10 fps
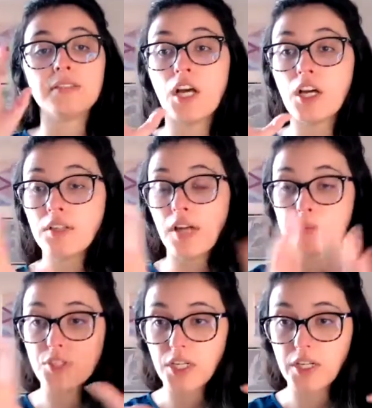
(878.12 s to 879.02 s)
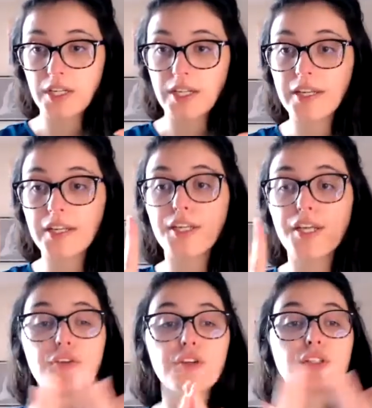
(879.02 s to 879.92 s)
So I'm just going to
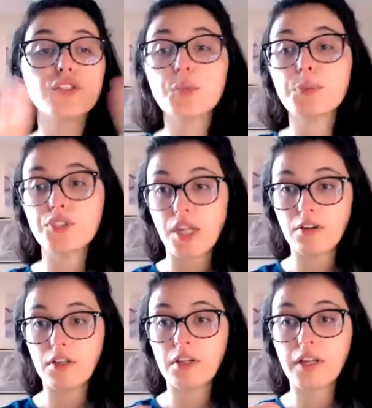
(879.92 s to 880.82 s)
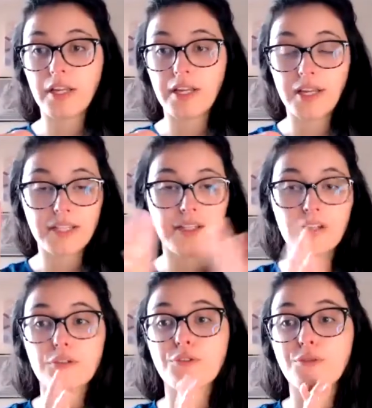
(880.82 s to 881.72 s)
give you super general
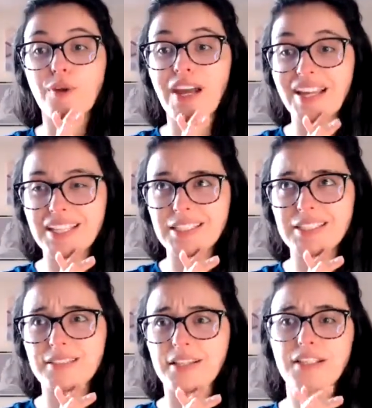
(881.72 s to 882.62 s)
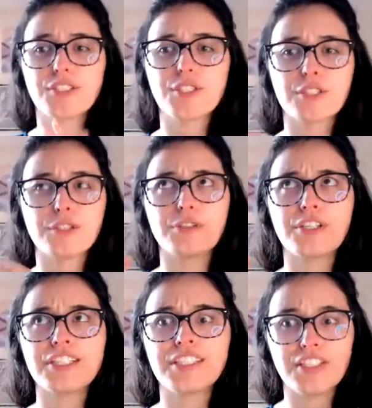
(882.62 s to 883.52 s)

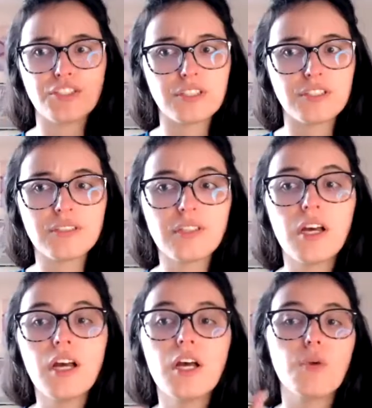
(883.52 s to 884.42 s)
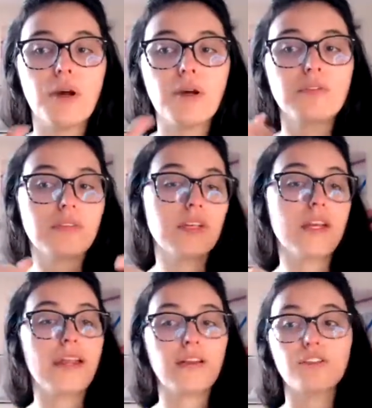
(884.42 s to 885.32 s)
categorizations.
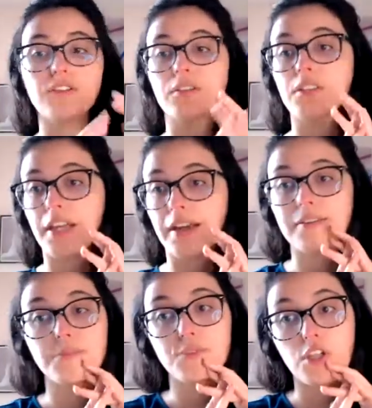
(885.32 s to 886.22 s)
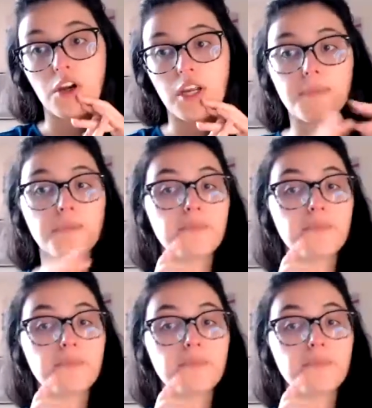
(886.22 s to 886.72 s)
English today. Sorry.